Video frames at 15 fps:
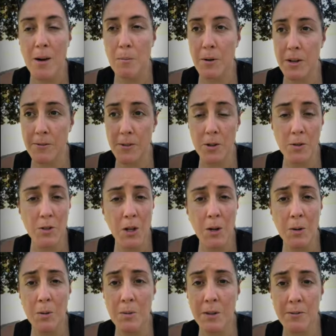But if you're
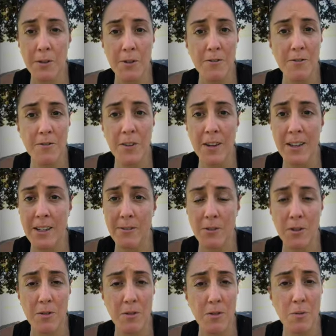toned, if you're fit,
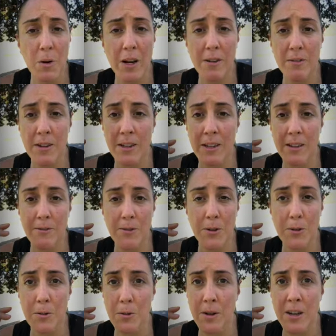if you're thriving, if
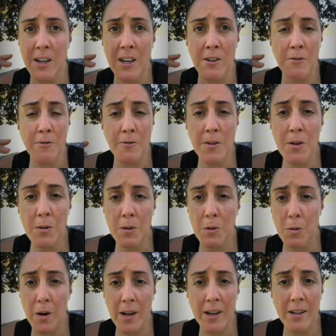you feel
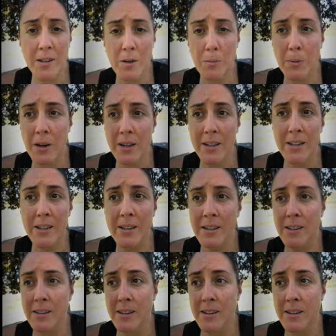great in your body,